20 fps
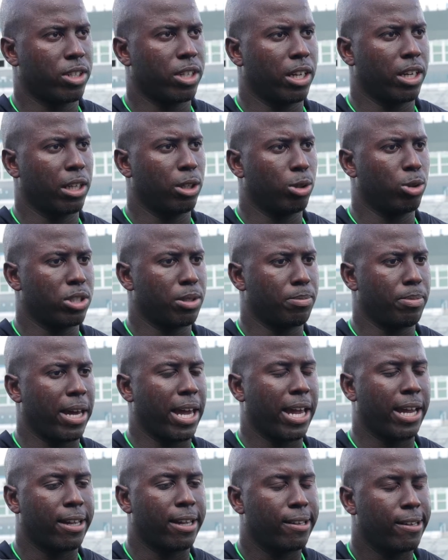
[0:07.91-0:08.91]
Donnie Lewis are
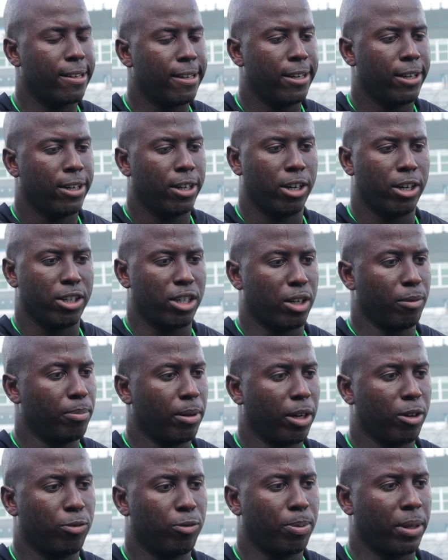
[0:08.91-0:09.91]
back, uh, and they're
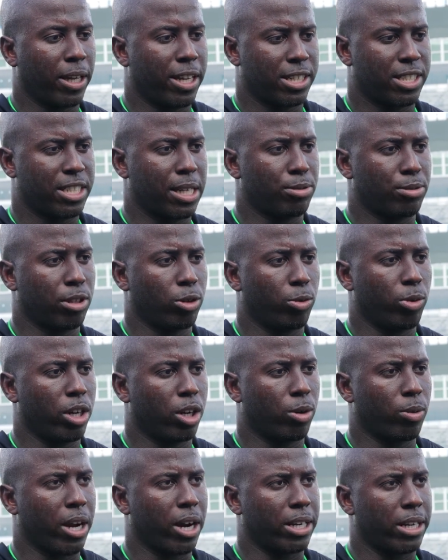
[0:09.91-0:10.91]
both playing exceptional
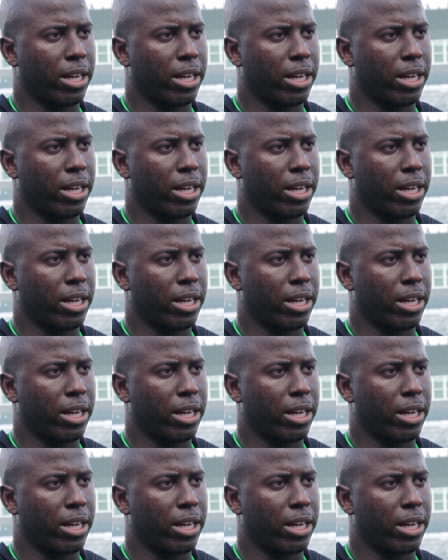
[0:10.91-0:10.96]
well right